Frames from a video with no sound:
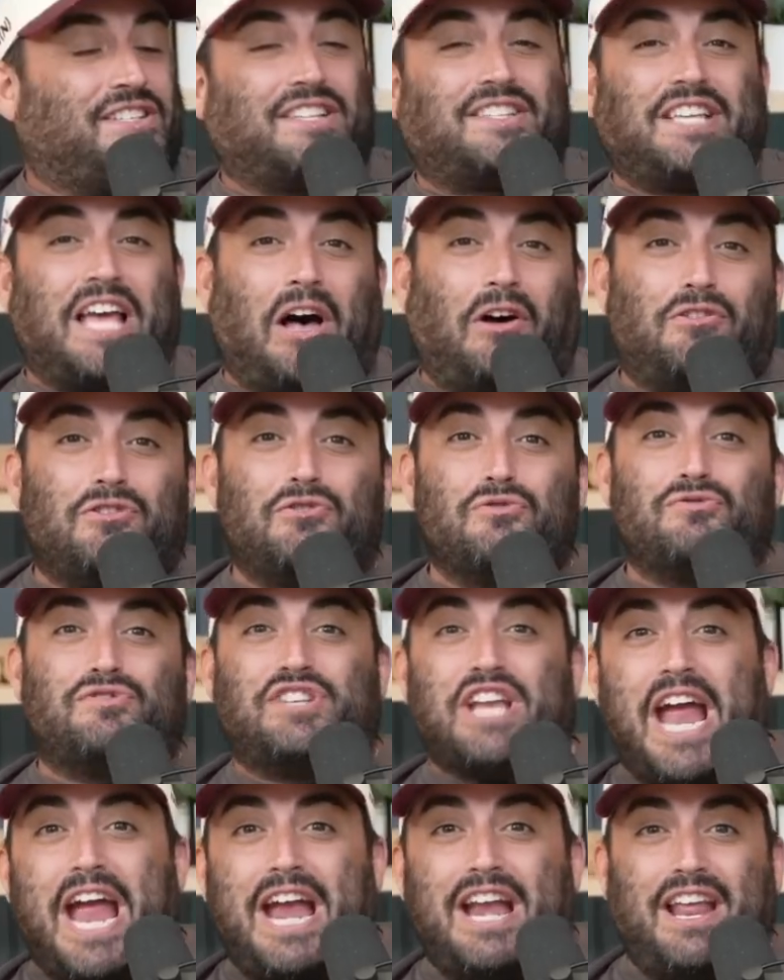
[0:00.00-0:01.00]
to tell you
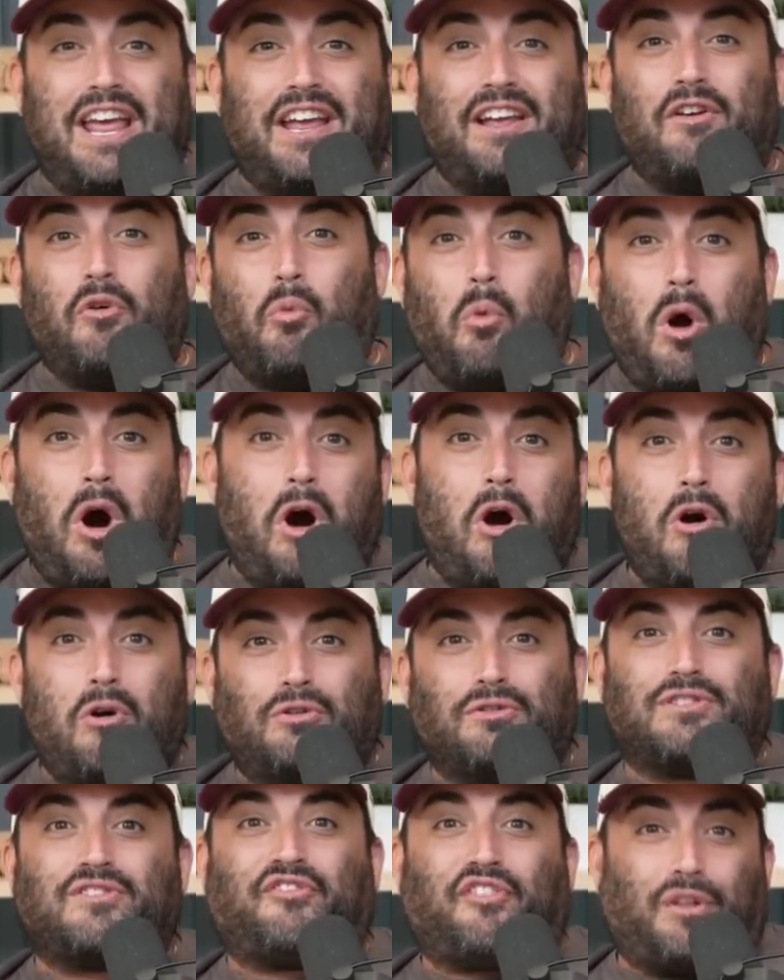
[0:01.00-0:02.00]
dating
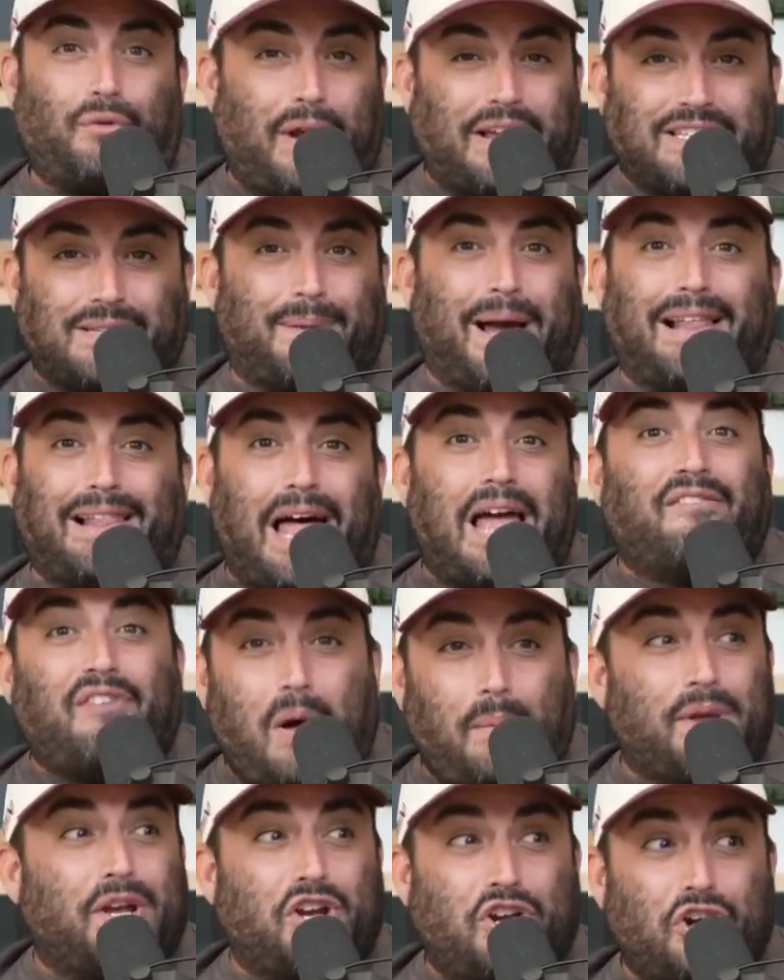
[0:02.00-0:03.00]
woes for the rest of my life. I'll
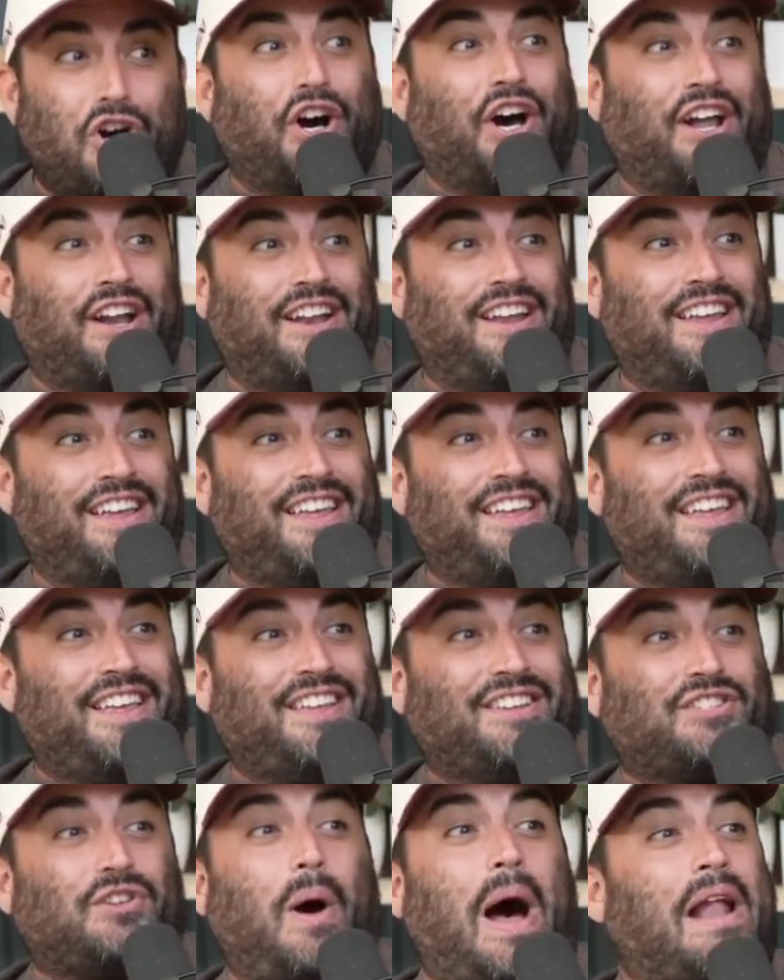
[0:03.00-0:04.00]
be good.
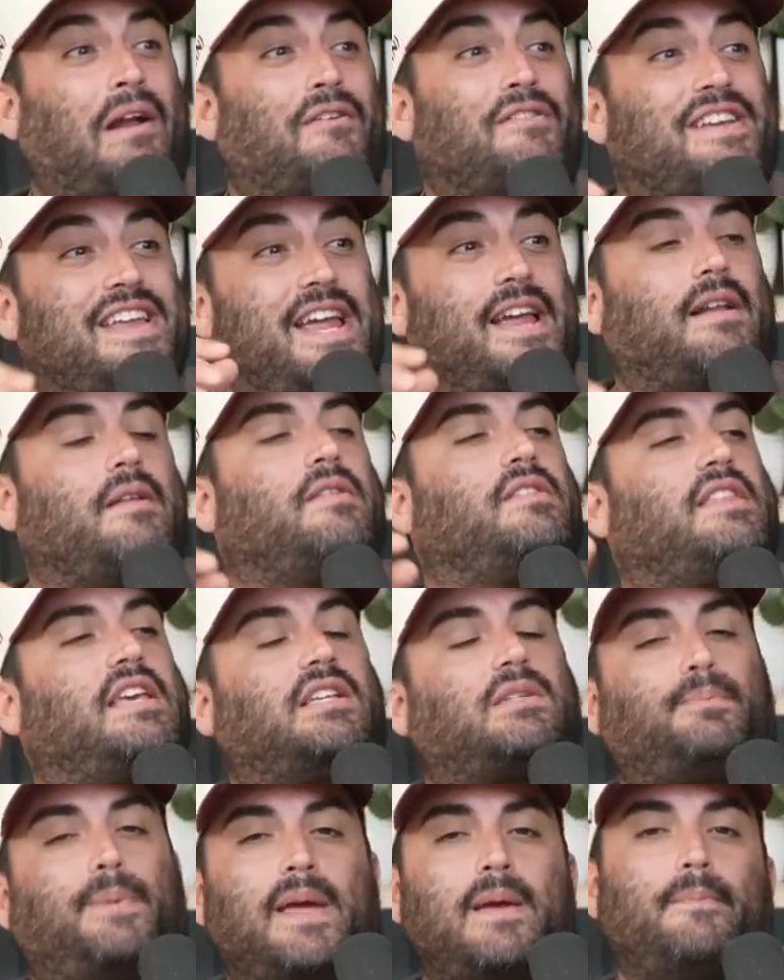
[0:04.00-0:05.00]
So I don't need these
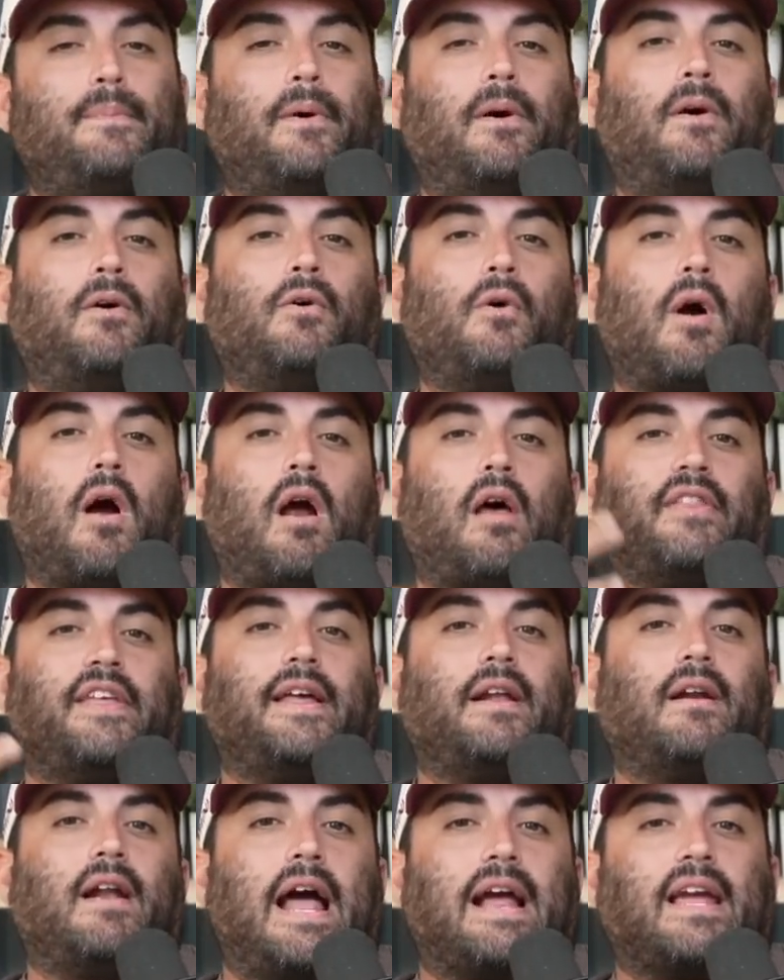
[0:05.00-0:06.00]
people who are on the
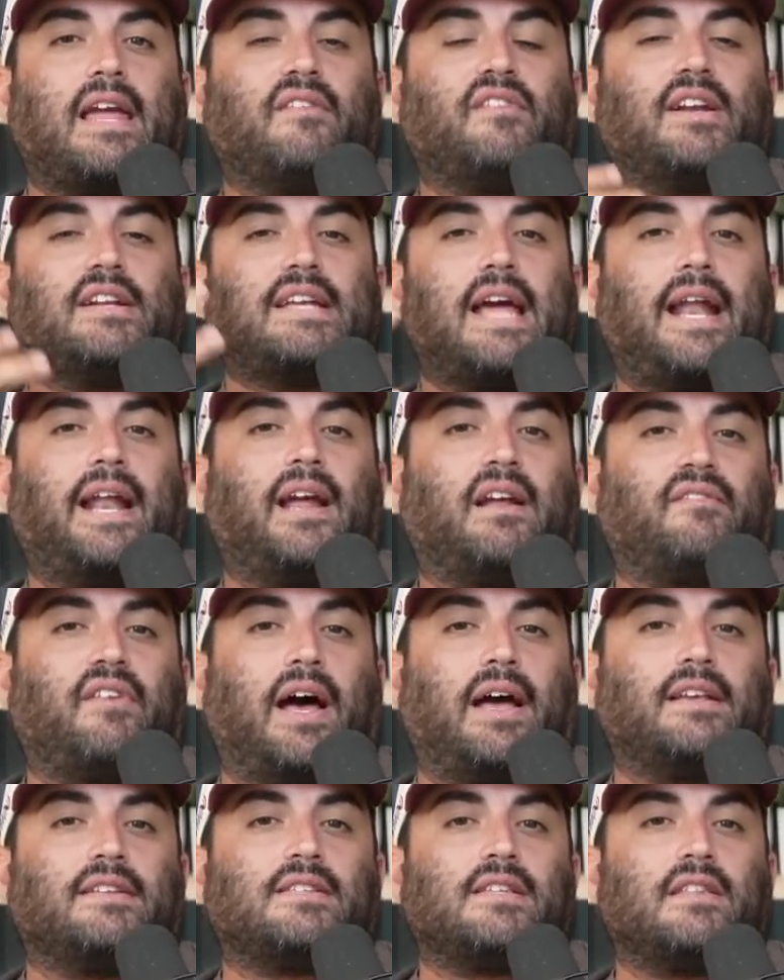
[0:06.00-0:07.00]
internet giving dating
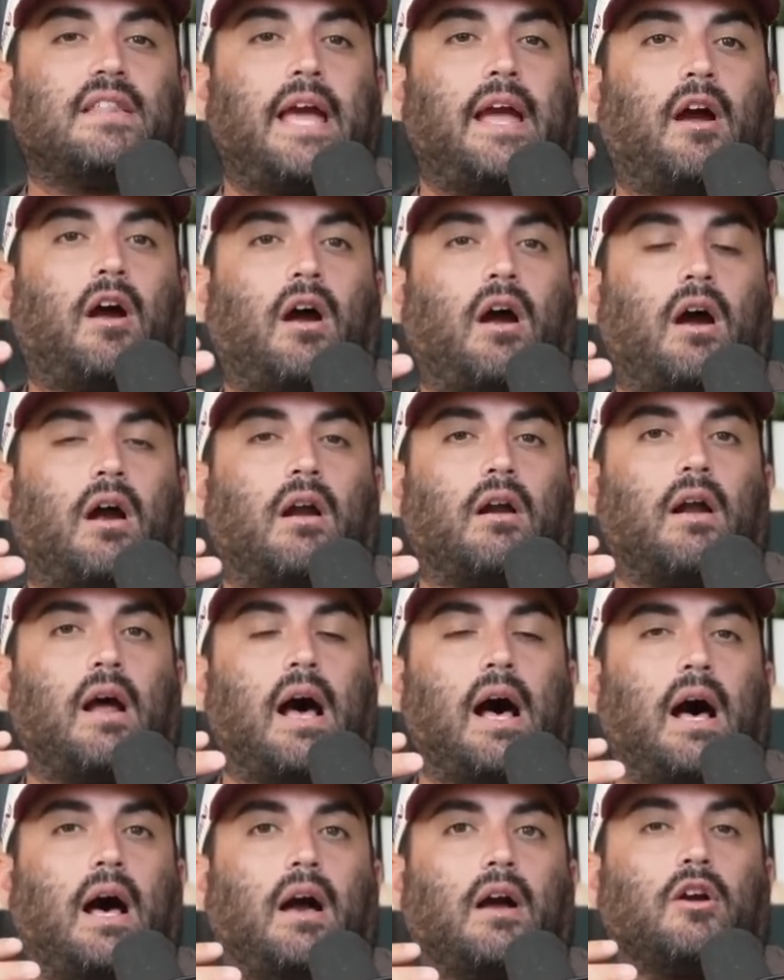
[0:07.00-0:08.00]
advice. They
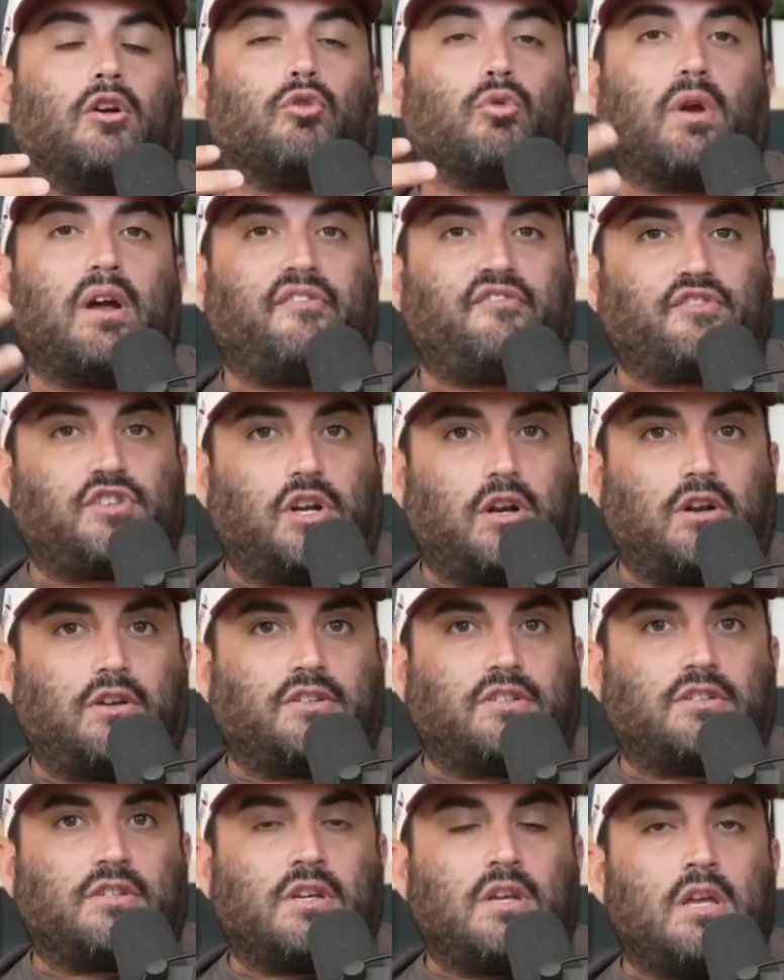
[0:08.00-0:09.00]
are
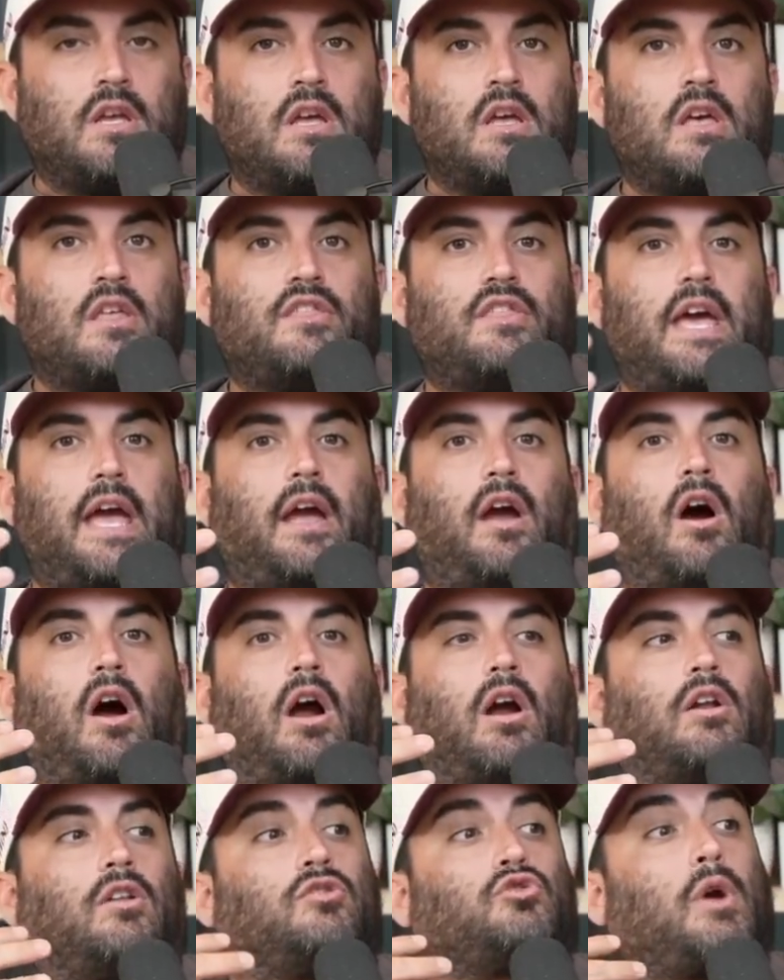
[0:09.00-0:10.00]
grifters. They
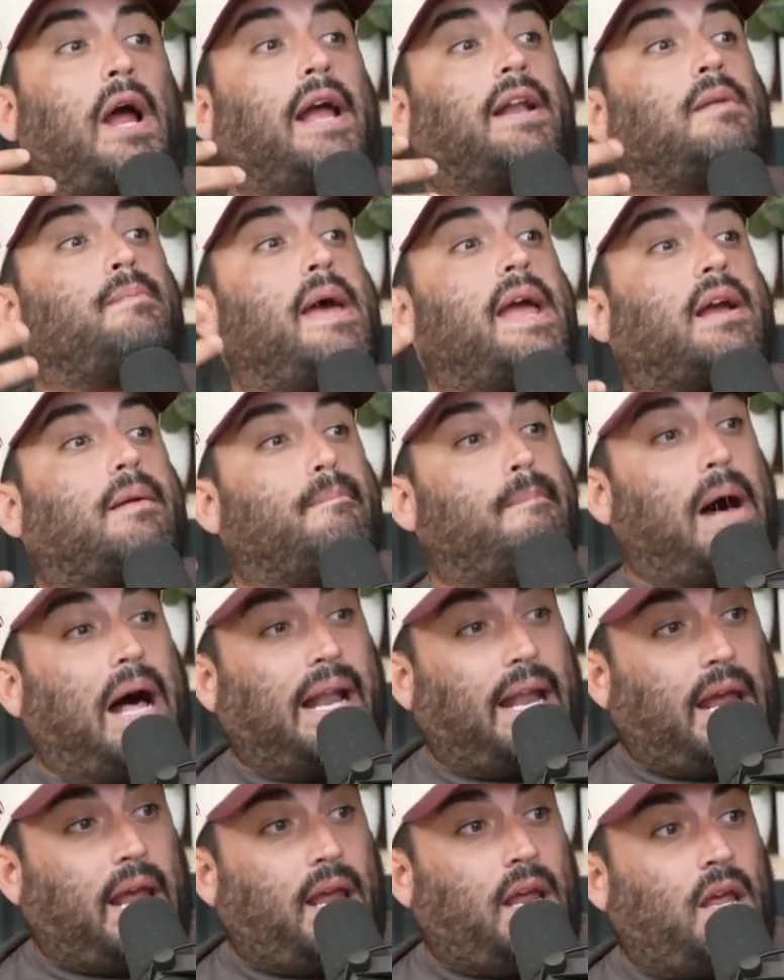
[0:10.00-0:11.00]
are trying to make
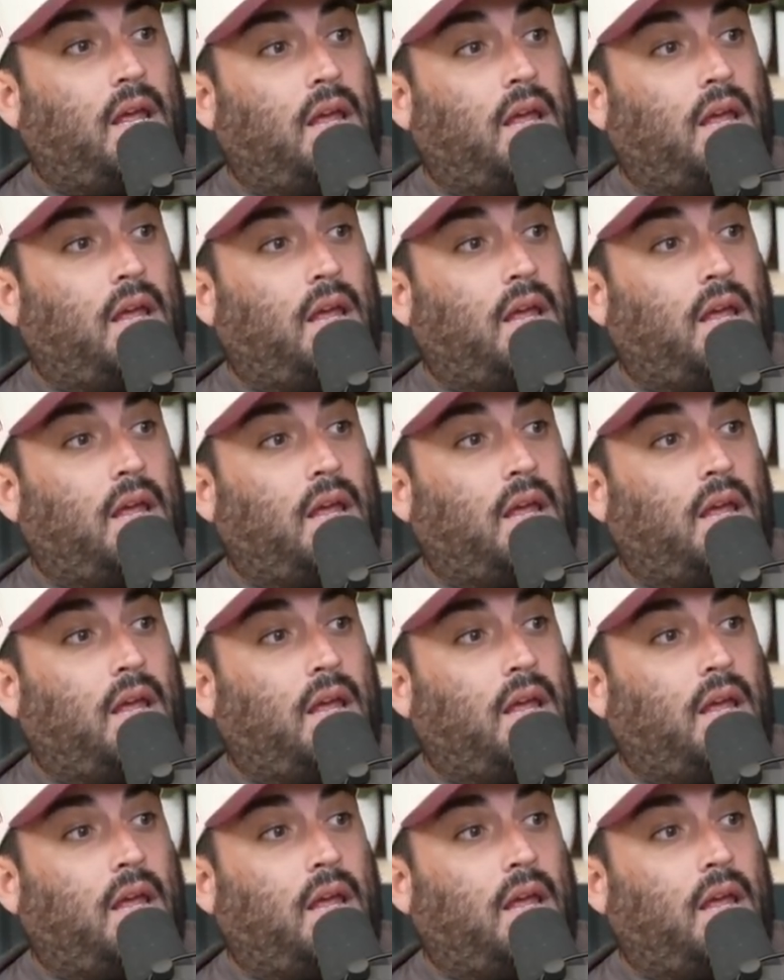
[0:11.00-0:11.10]
money.